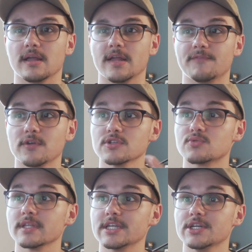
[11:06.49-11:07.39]
It feels
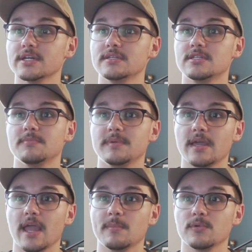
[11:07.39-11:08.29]
really good to
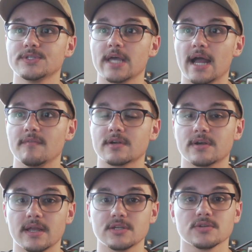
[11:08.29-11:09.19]
be able to have the
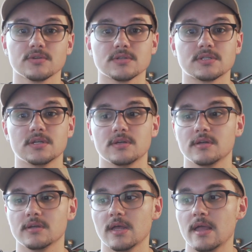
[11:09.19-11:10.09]
credentials
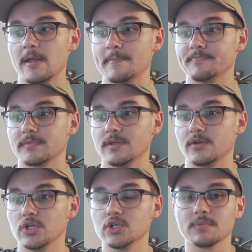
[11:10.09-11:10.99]
to,
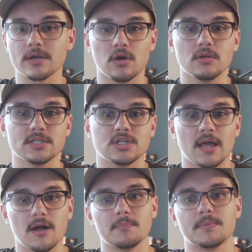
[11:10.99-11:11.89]
use my knowledge and
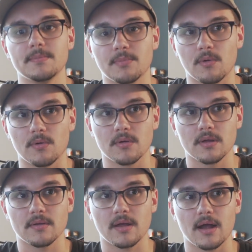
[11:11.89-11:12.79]
help people.
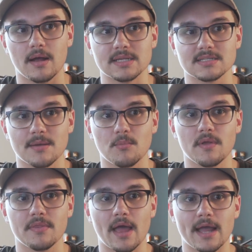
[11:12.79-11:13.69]
As
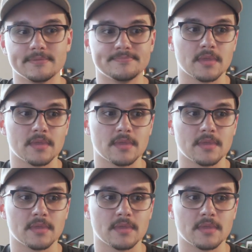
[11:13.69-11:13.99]
someone that